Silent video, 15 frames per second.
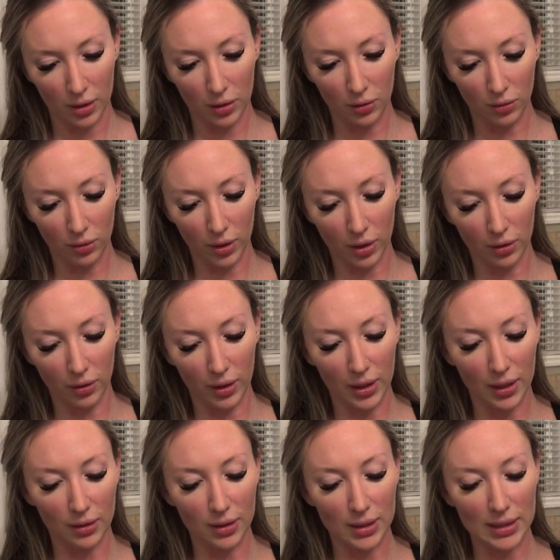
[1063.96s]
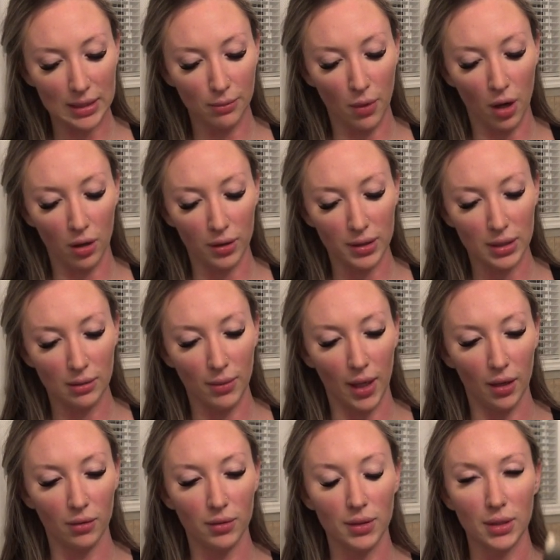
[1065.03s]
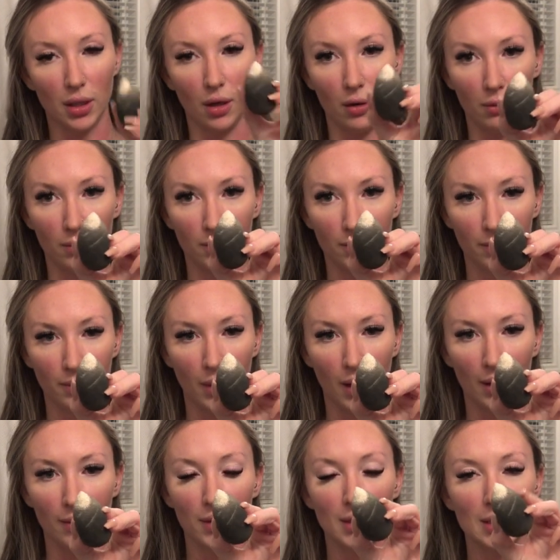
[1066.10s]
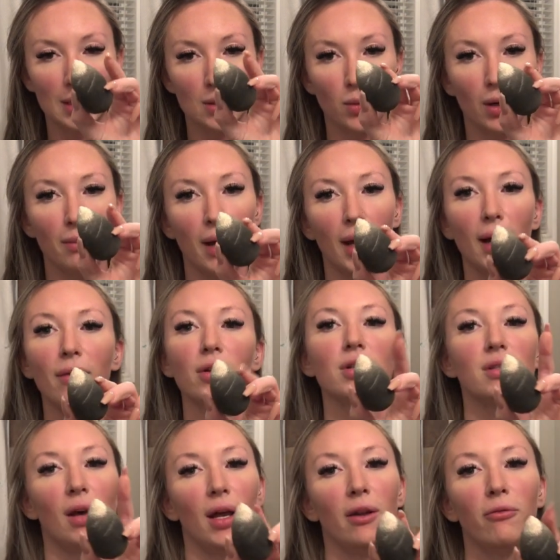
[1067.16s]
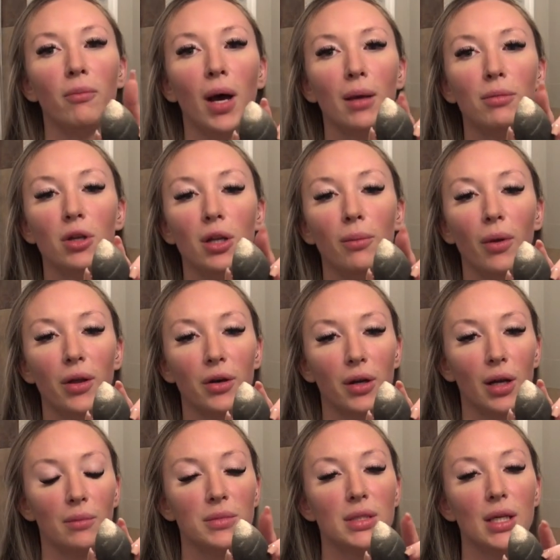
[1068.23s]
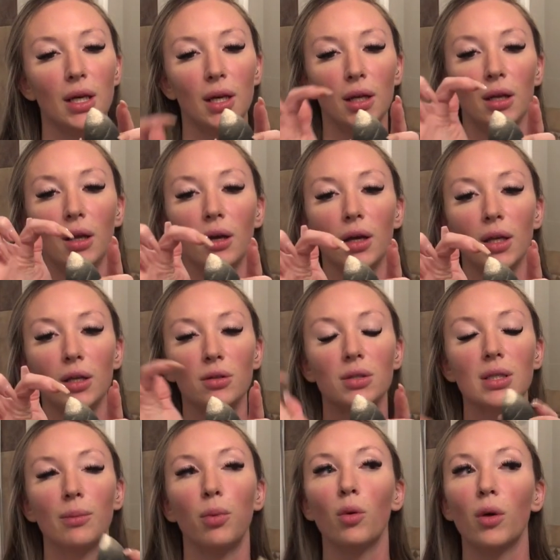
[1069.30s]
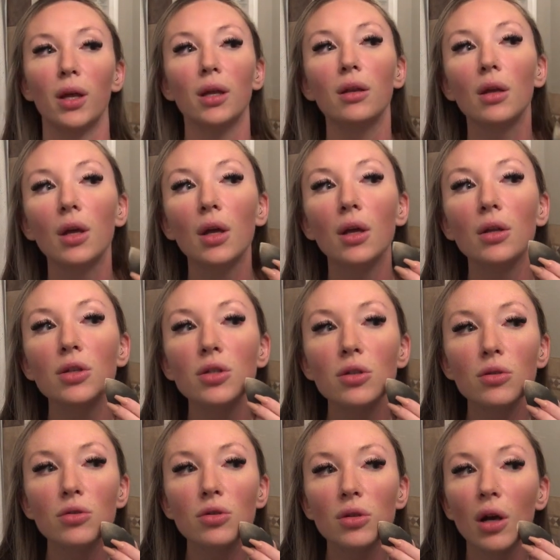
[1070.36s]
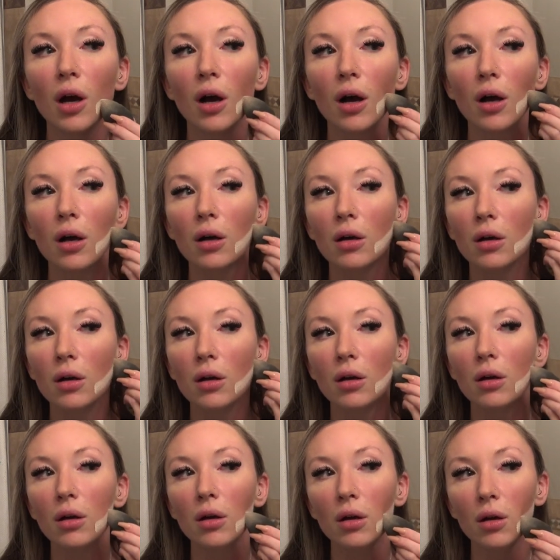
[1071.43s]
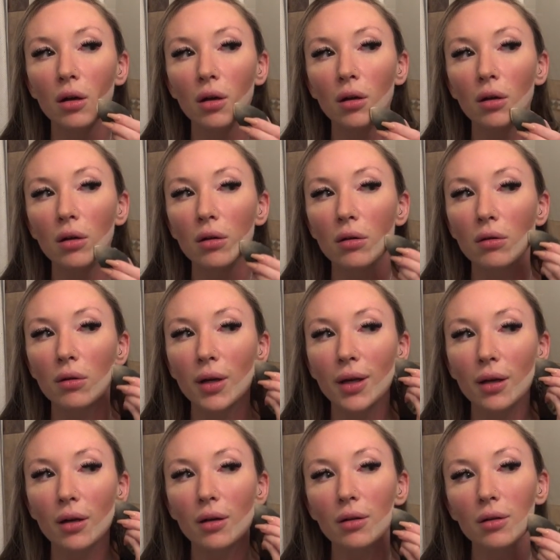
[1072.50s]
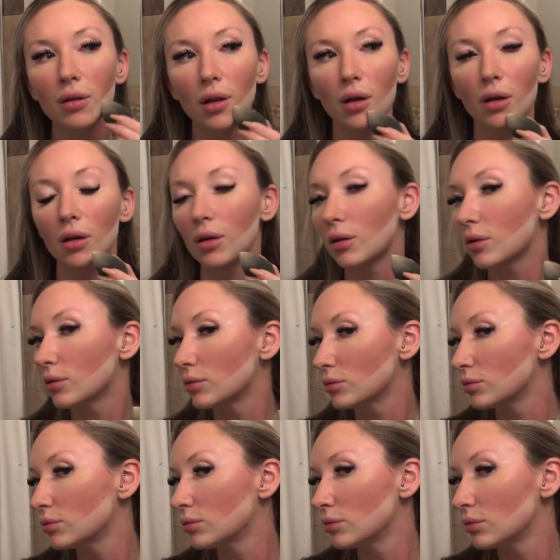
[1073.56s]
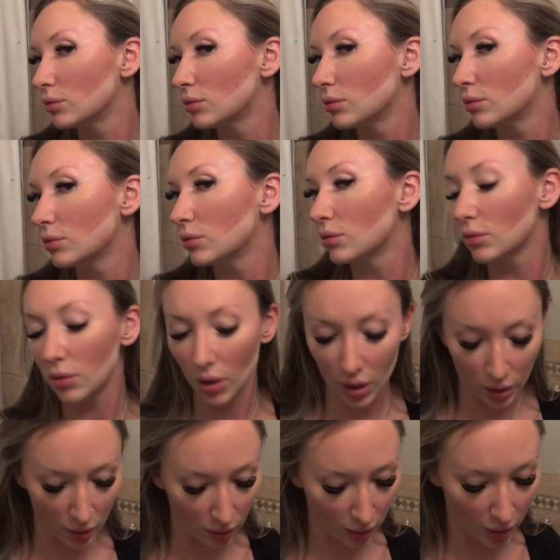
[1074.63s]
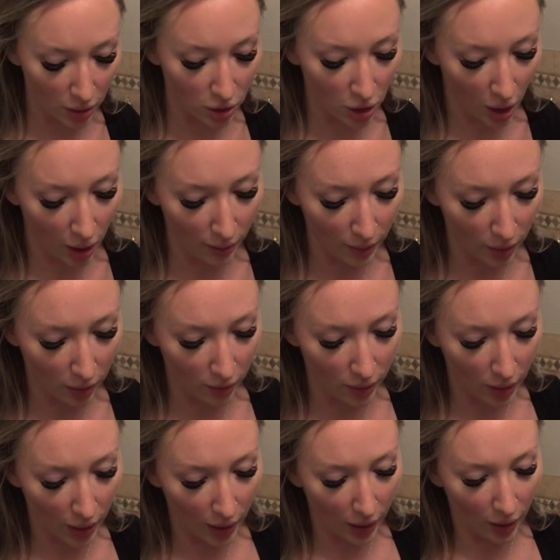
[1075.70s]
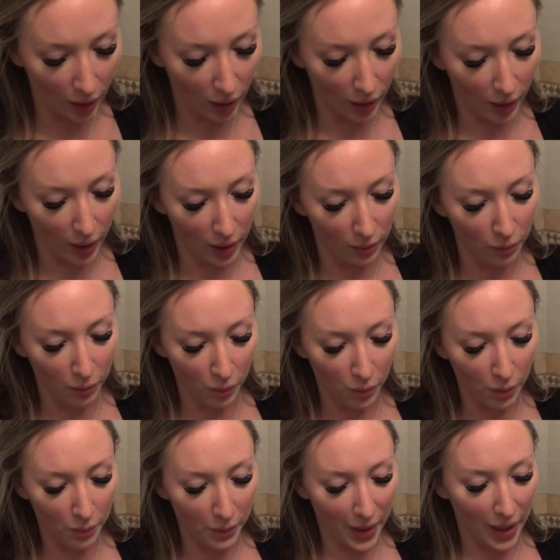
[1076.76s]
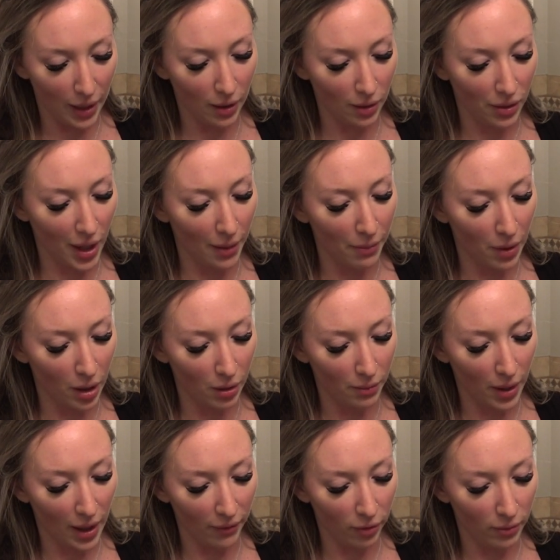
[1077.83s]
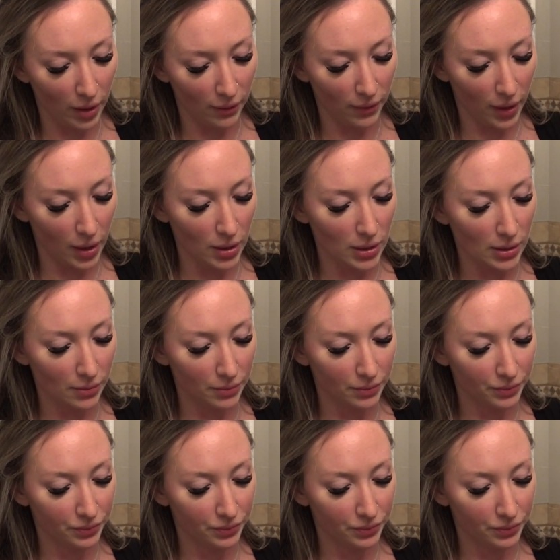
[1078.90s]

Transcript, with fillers: you literally need the smallest amount. So this is where my other side of my Beauty Blender comes in. I use the point to draw right along the jawbone and I bake that bottom half of my face.